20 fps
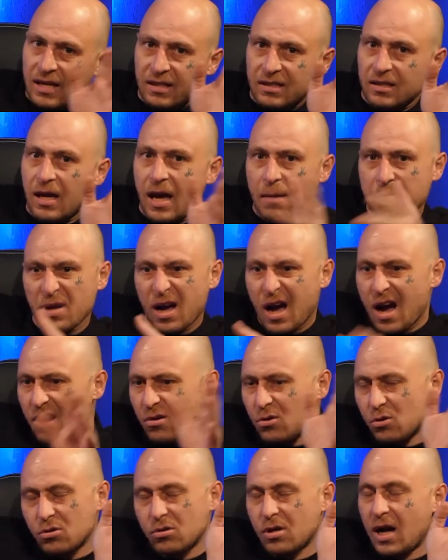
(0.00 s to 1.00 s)
So happy
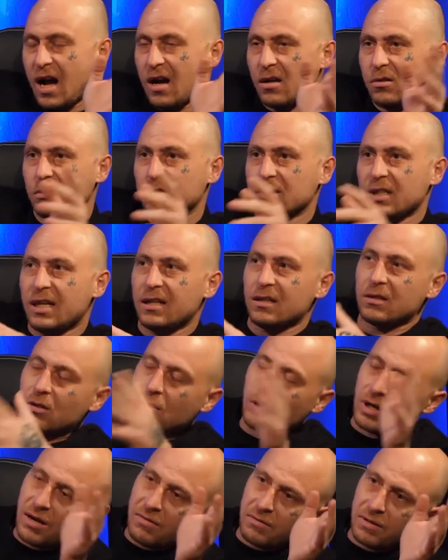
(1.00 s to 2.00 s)
hardcore and that. And I
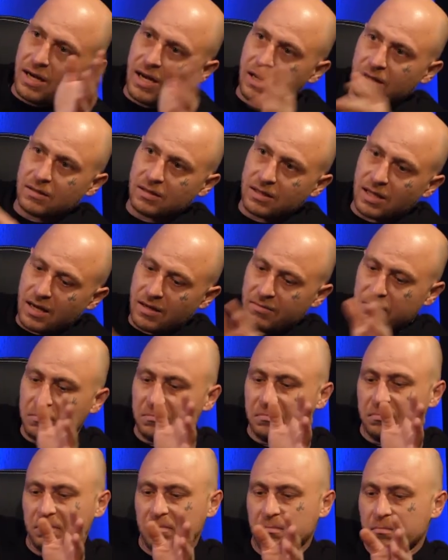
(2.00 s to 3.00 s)
got over that. Yeah.
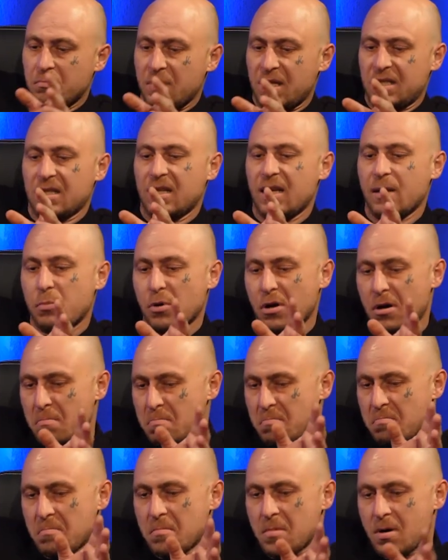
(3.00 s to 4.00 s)
Started mixing hip
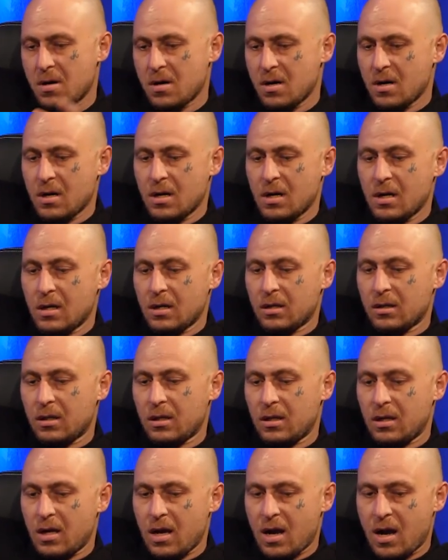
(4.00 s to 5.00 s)
hop.
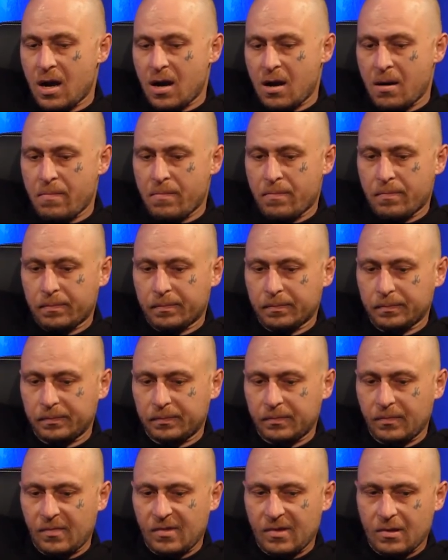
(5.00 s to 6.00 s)
Then I
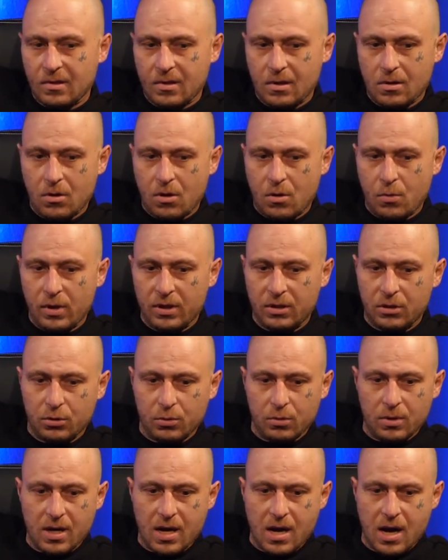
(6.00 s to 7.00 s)
went
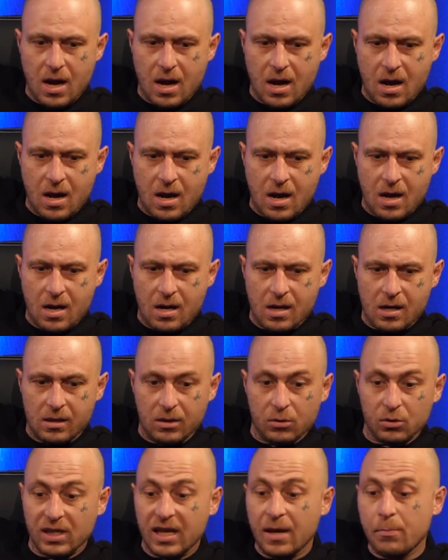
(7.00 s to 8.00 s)
to,
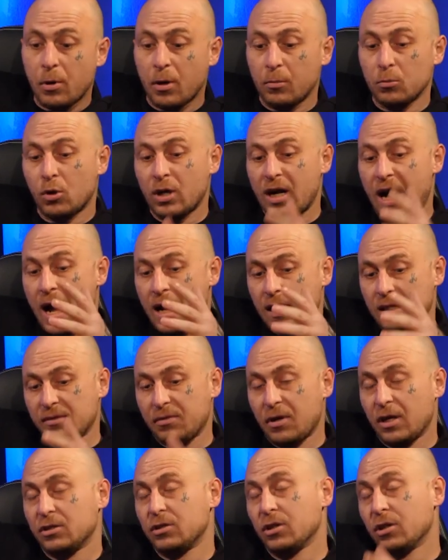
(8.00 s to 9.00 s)
there was a hip hop night at
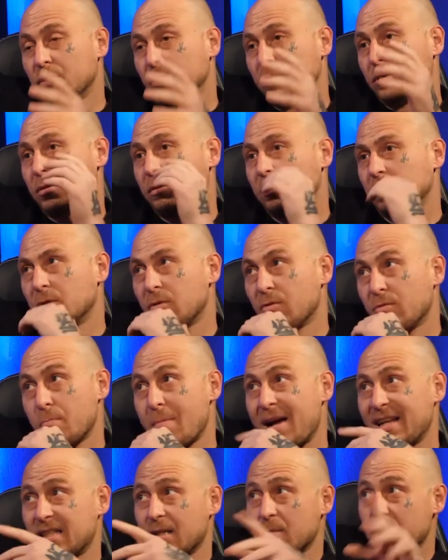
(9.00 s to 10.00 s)
Arncliffe Hotel with
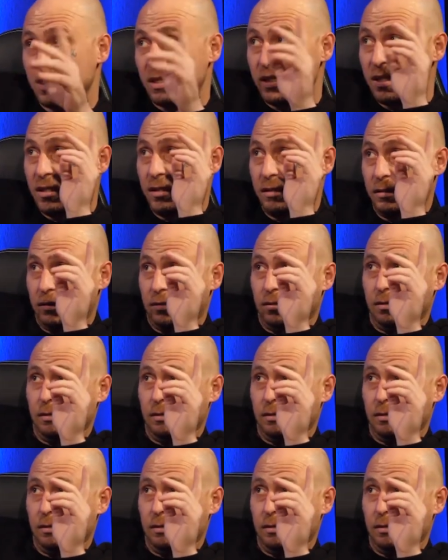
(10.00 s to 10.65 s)
Mass MC.